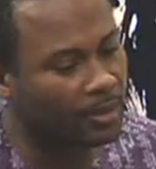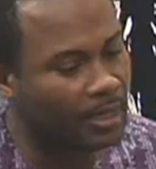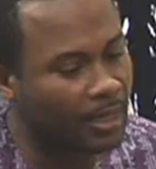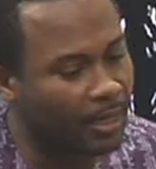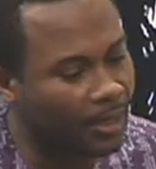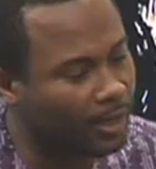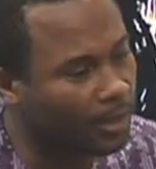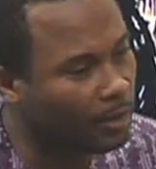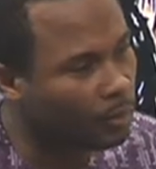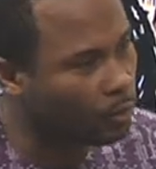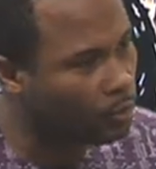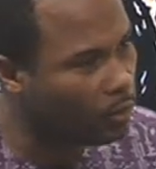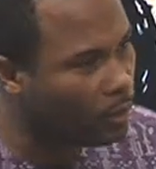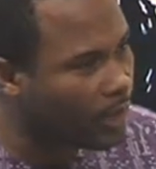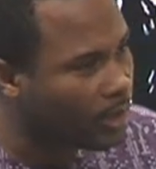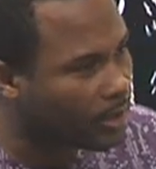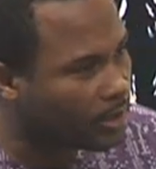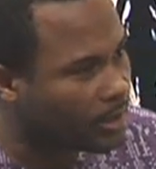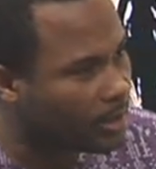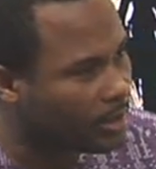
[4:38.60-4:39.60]
Ghanaian will
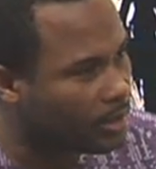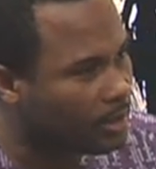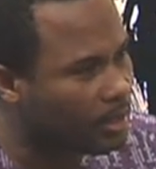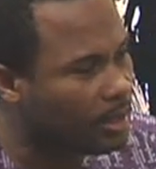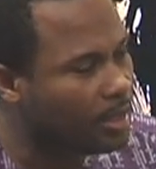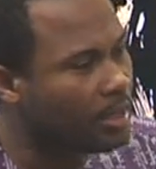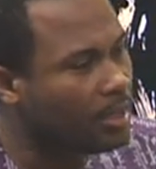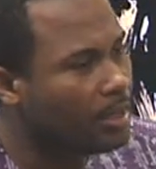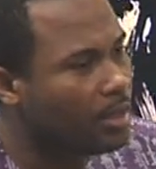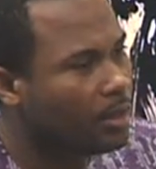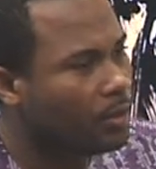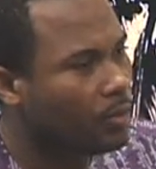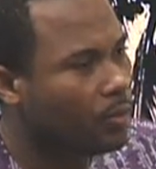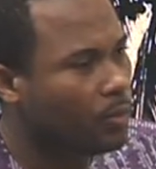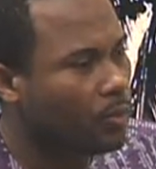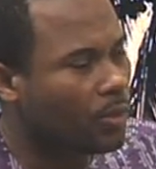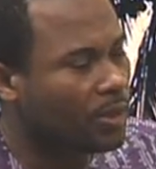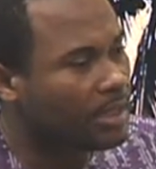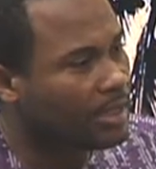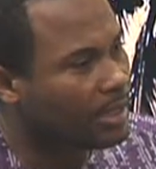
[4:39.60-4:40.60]
ask is,
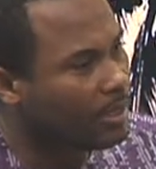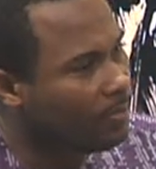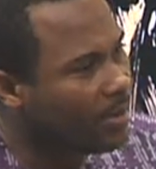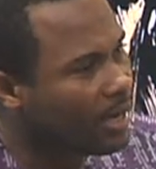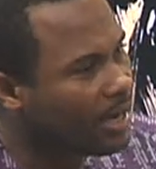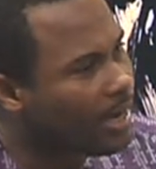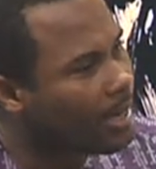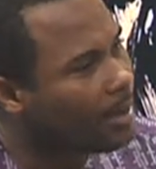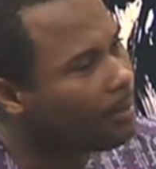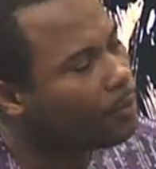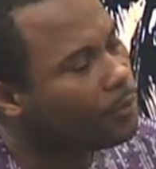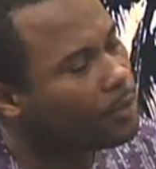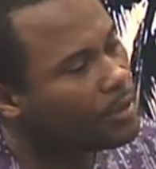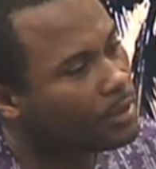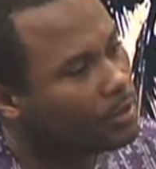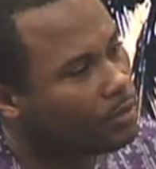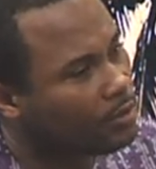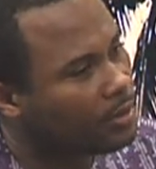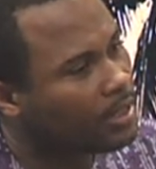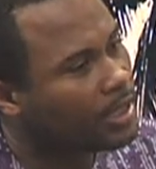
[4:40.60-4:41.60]
what is the backup? What is
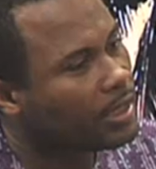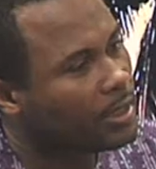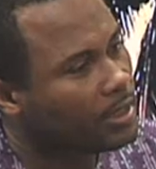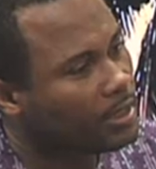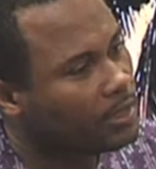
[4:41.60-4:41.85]
the alternative?